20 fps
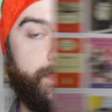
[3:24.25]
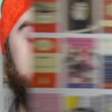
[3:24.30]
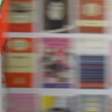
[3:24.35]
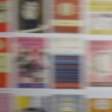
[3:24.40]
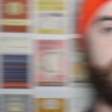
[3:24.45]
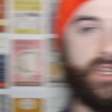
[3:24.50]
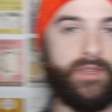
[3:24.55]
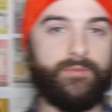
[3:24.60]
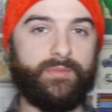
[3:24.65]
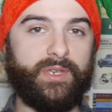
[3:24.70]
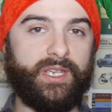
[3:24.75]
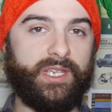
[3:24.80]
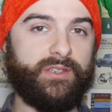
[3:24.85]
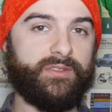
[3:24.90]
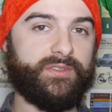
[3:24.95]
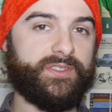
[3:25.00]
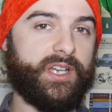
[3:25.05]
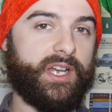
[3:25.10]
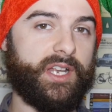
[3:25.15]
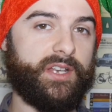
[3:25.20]
If, like me,
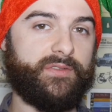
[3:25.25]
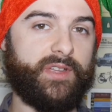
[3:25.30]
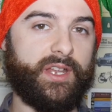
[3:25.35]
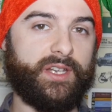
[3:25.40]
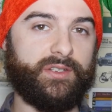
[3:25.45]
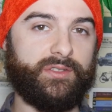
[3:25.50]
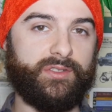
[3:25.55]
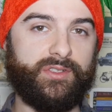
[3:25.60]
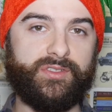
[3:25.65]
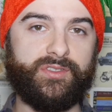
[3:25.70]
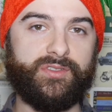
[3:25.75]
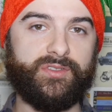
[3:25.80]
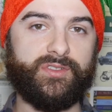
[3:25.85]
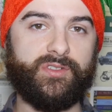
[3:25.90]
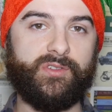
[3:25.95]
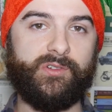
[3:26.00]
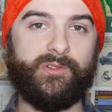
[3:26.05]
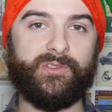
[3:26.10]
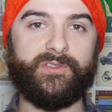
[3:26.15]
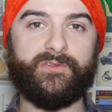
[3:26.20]
you're tired of getting nuisance
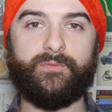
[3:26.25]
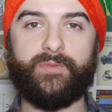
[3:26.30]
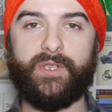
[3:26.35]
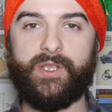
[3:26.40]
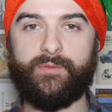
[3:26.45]
calls from